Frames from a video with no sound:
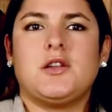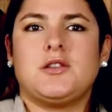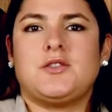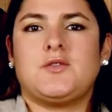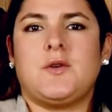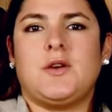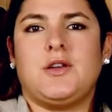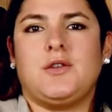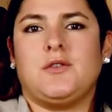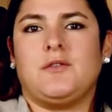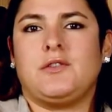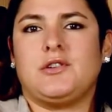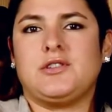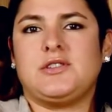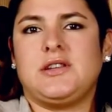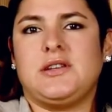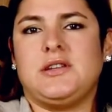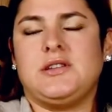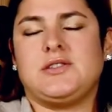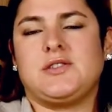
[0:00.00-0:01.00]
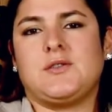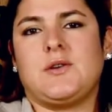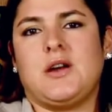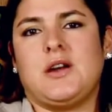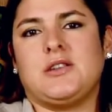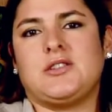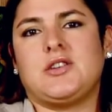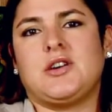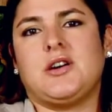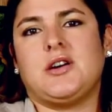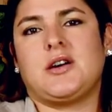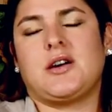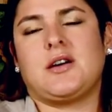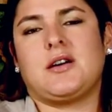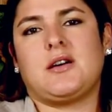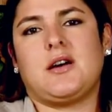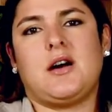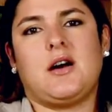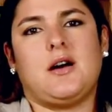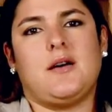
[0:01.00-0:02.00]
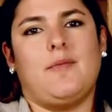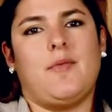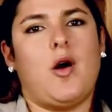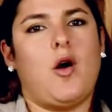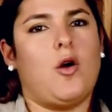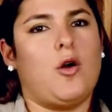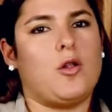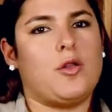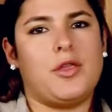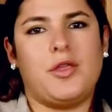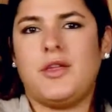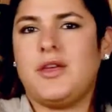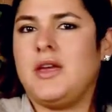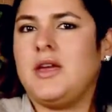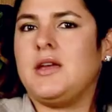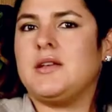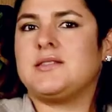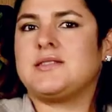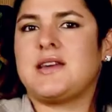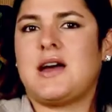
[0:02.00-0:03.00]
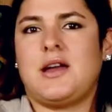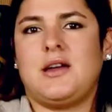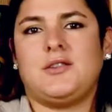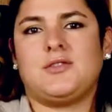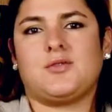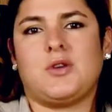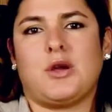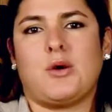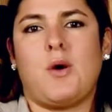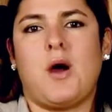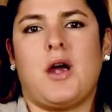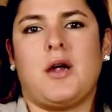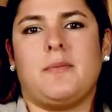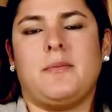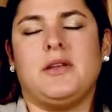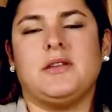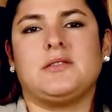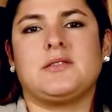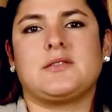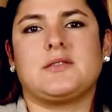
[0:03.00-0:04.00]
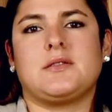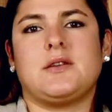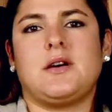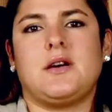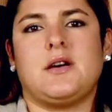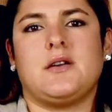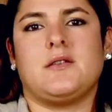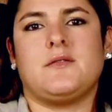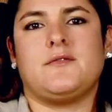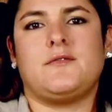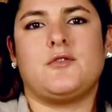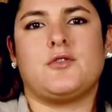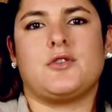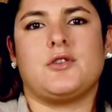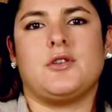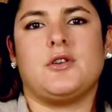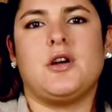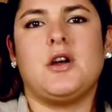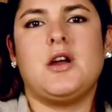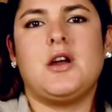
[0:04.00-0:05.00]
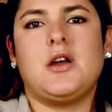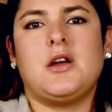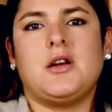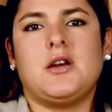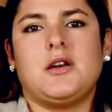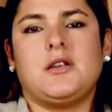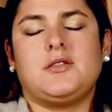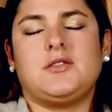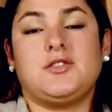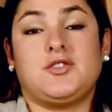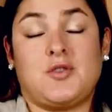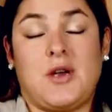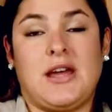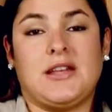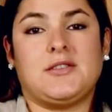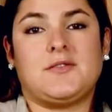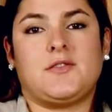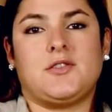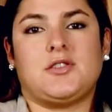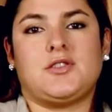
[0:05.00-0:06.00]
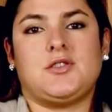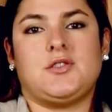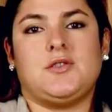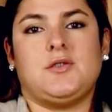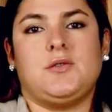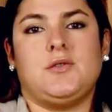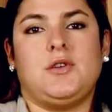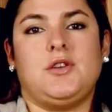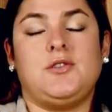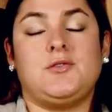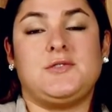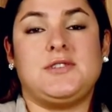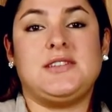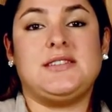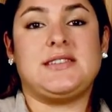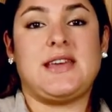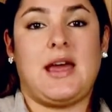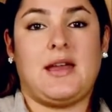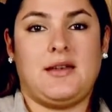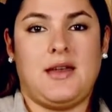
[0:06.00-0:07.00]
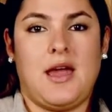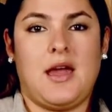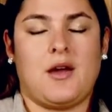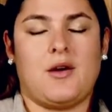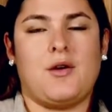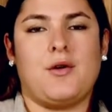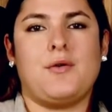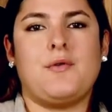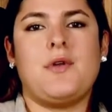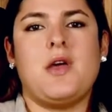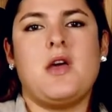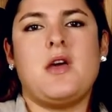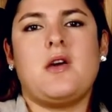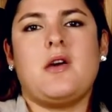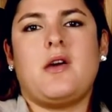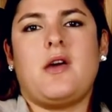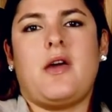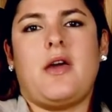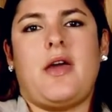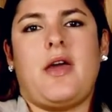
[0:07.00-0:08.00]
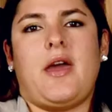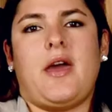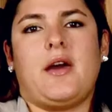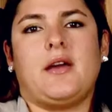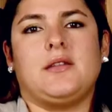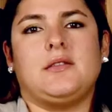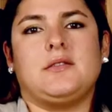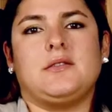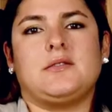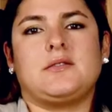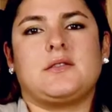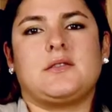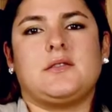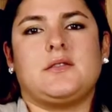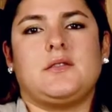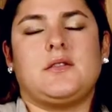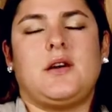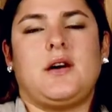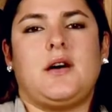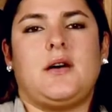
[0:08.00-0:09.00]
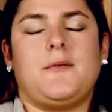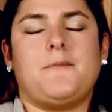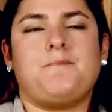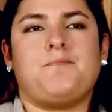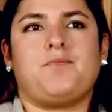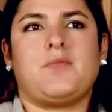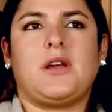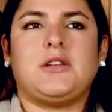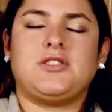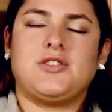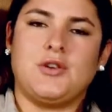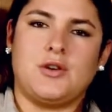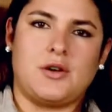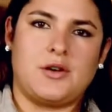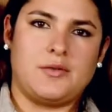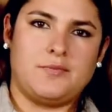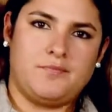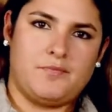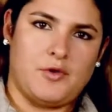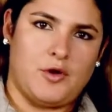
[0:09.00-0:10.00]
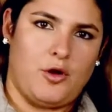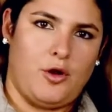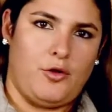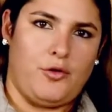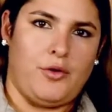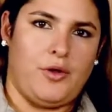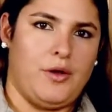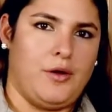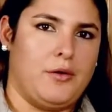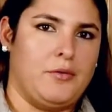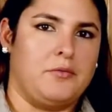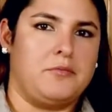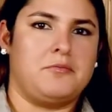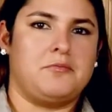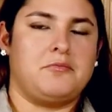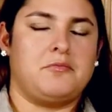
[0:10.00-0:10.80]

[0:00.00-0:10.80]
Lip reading: to a university, so I took all the science requirements to transfer to UC San Diego, and I took all the